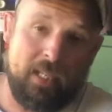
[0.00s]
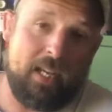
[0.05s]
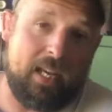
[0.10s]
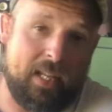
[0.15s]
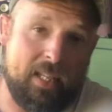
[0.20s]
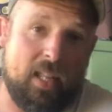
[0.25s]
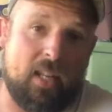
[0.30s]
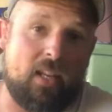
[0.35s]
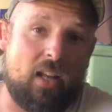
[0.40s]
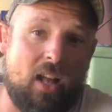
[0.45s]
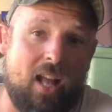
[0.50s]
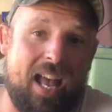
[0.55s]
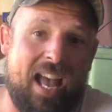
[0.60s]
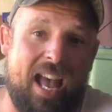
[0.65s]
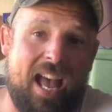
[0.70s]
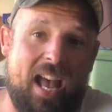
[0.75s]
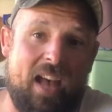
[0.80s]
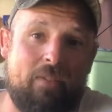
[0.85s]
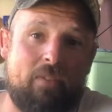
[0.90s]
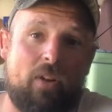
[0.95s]
and then I'll
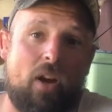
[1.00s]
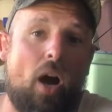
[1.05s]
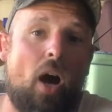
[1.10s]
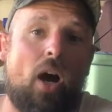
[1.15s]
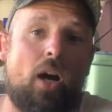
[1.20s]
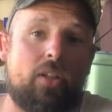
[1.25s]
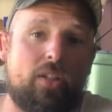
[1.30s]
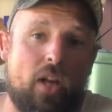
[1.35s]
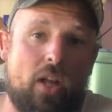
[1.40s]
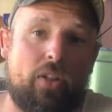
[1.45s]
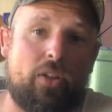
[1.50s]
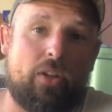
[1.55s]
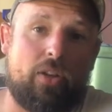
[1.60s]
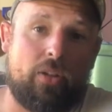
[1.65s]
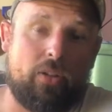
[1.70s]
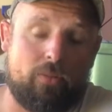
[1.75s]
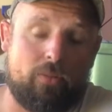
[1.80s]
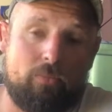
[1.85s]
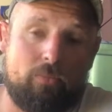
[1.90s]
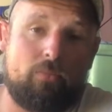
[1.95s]
have another
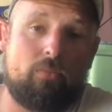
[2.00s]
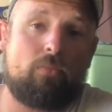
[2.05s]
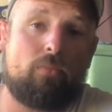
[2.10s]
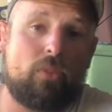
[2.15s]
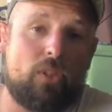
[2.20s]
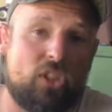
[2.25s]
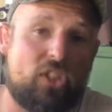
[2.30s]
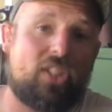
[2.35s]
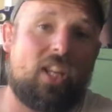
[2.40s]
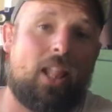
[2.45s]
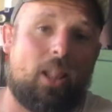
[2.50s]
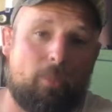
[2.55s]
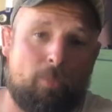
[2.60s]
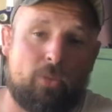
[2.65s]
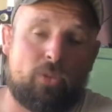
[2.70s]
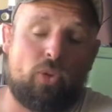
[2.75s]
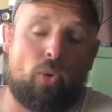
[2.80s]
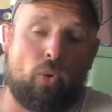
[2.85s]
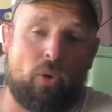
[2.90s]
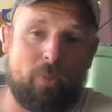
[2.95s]

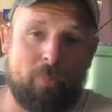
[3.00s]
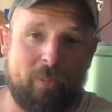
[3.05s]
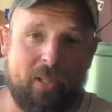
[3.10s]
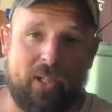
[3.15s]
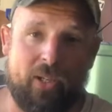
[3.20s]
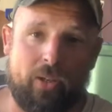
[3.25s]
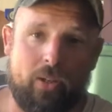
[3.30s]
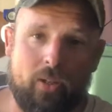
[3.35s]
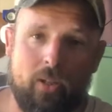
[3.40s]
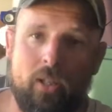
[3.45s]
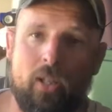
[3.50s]
celebratory beer.